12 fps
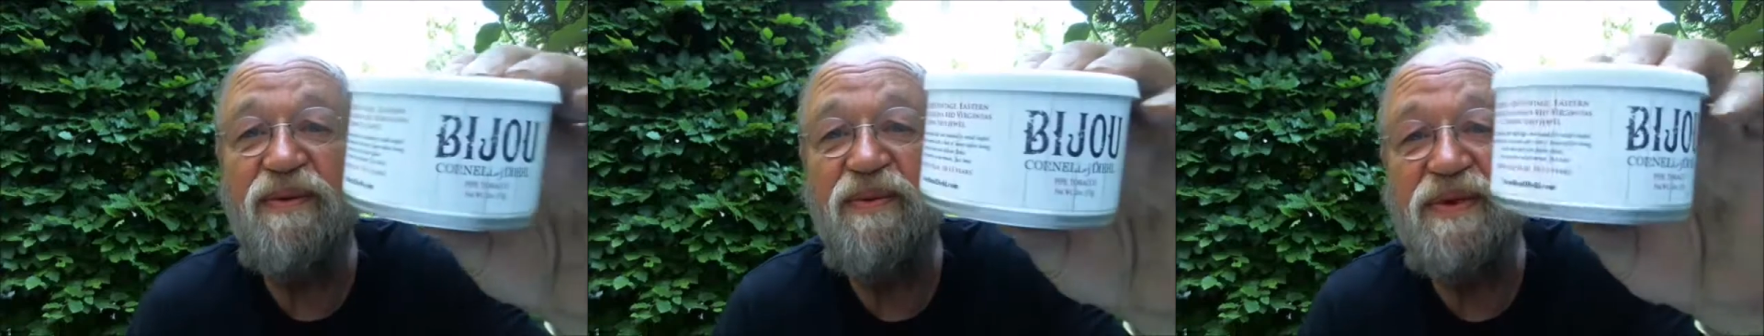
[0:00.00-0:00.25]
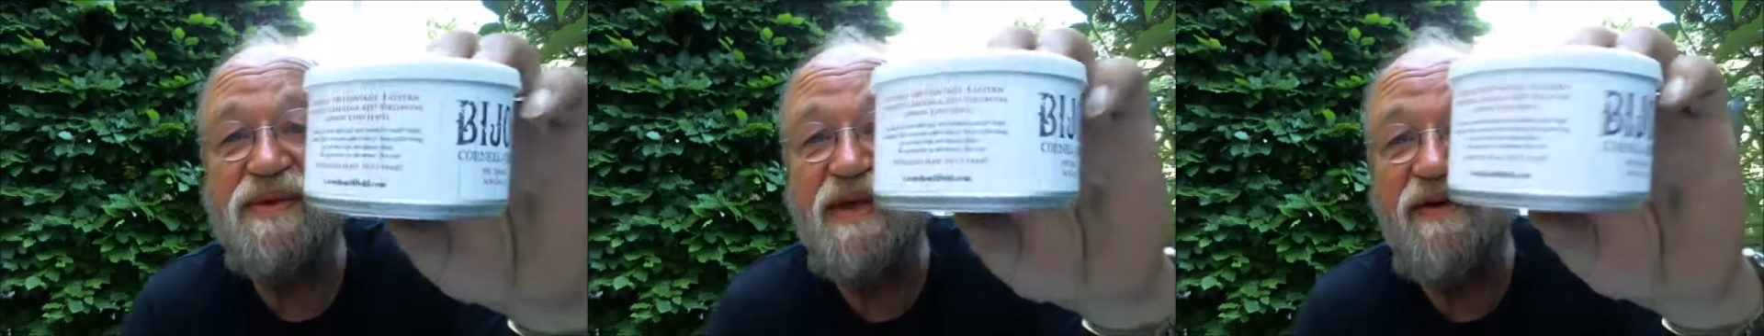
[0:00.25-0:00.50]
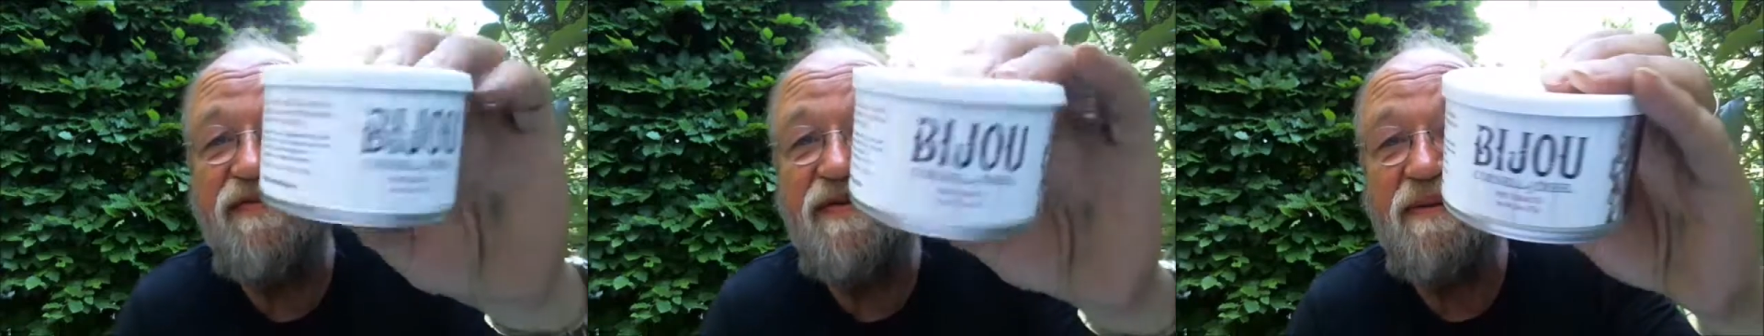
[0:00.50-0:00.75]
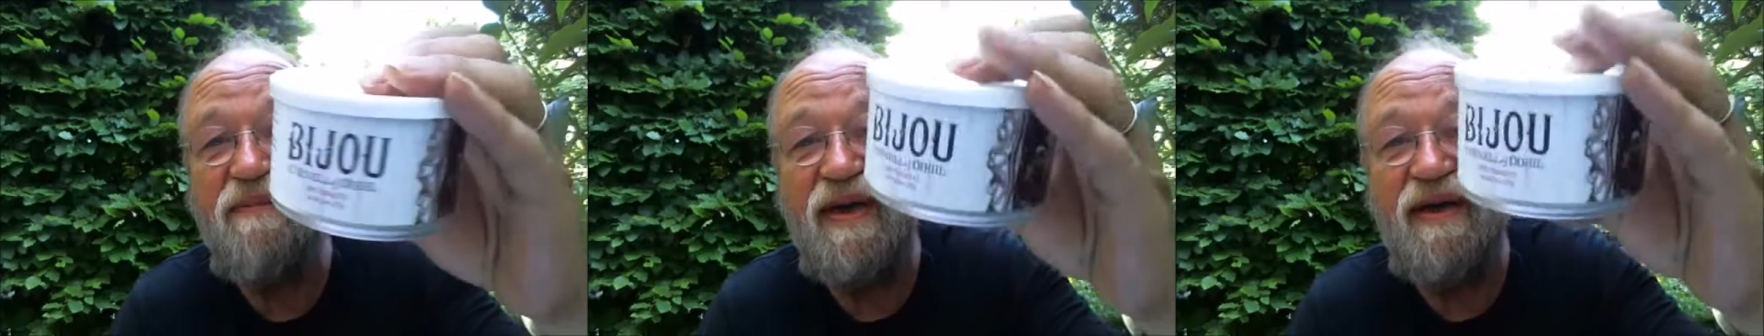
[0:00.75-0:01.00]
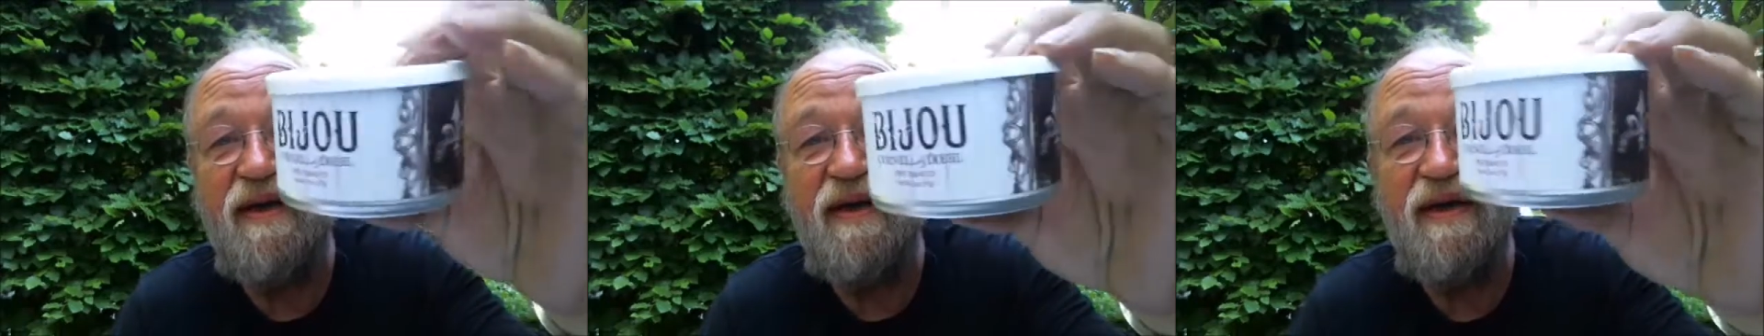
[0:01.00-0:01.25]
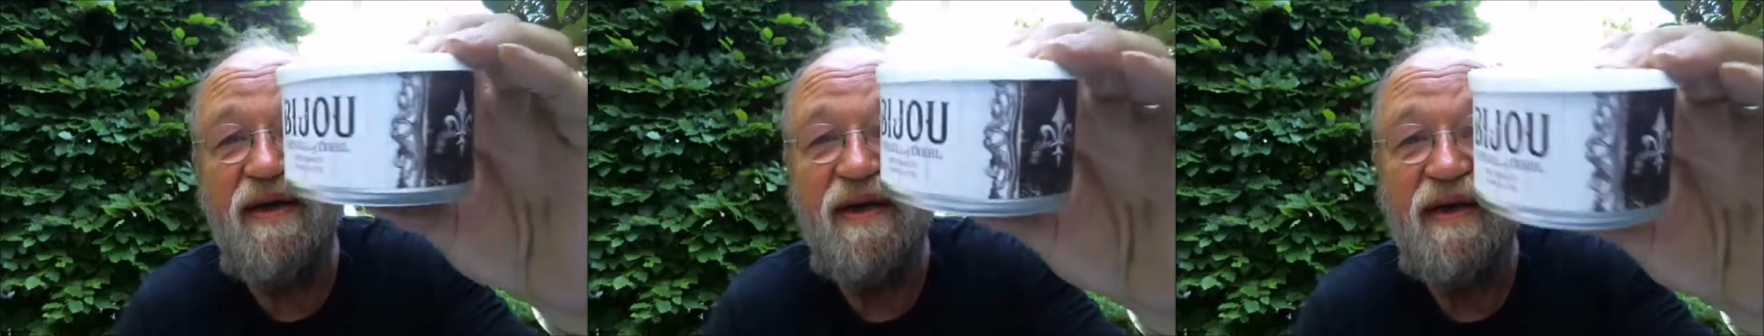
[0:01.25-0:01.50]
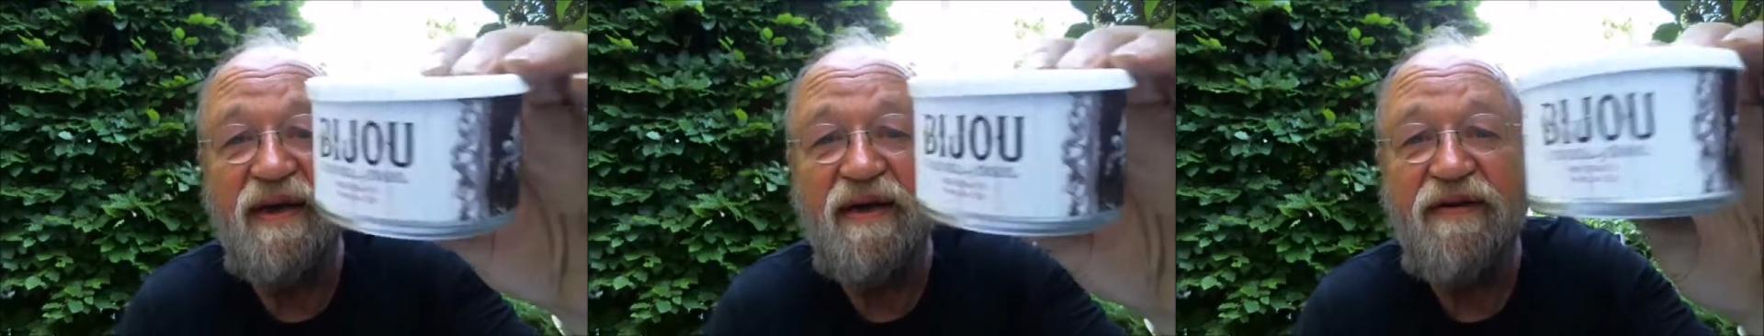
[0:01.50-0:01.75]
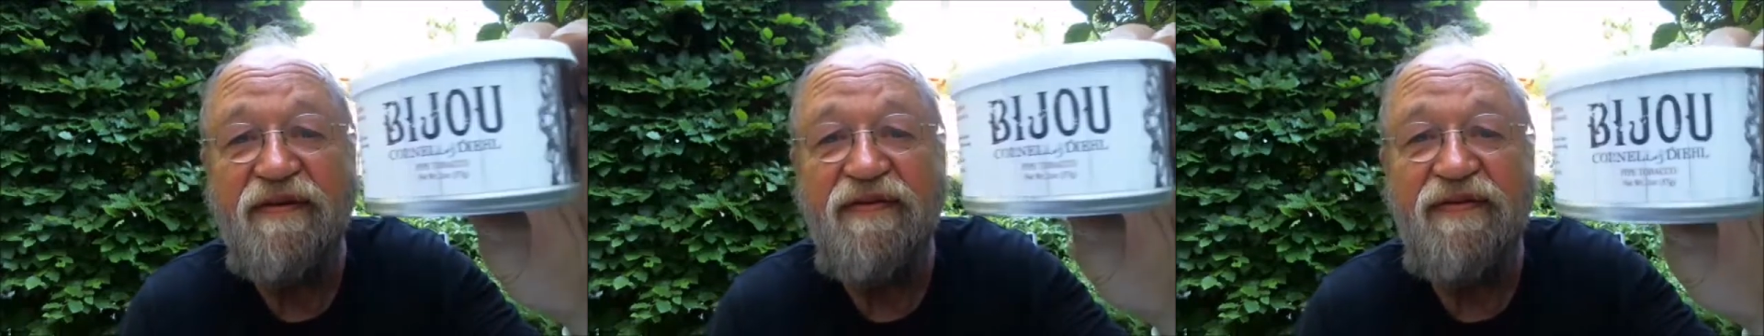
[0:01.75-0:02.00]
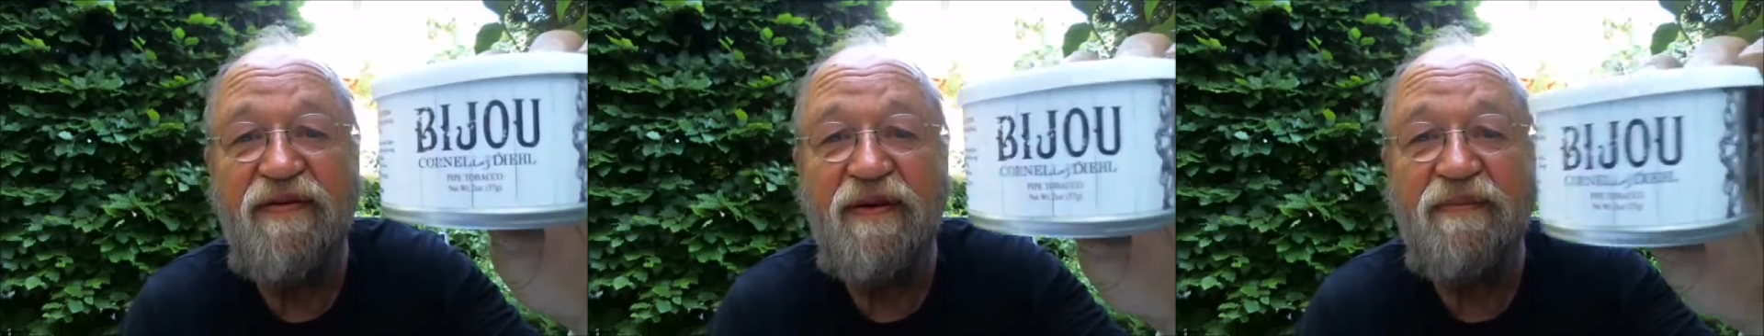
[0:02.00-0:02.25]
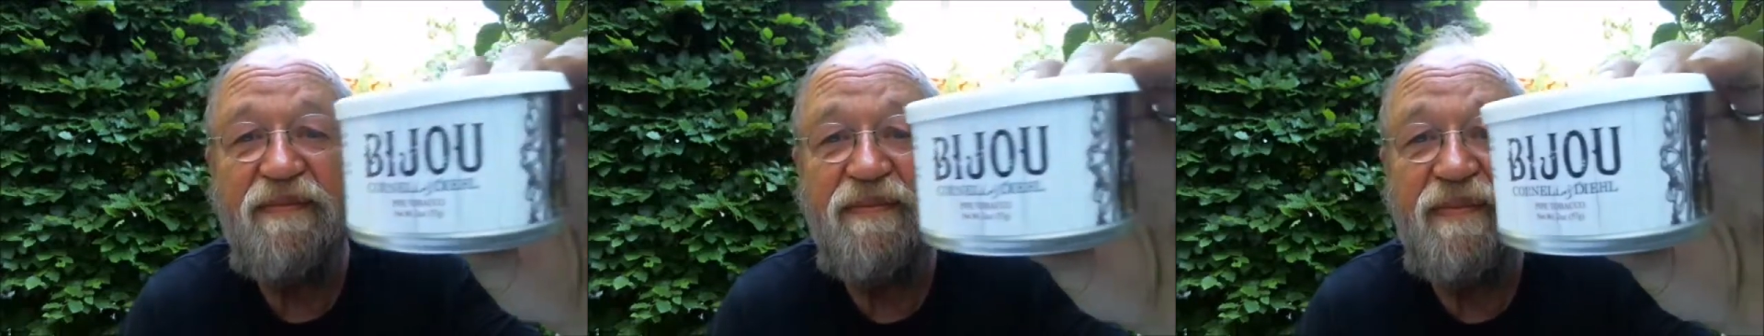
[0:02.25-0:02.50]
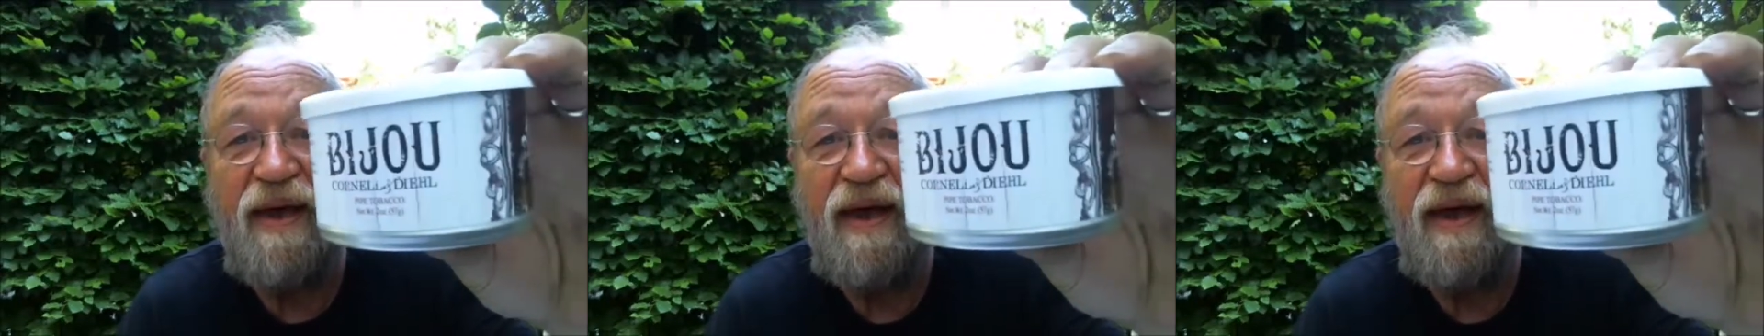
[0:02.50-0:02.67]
was gifted me from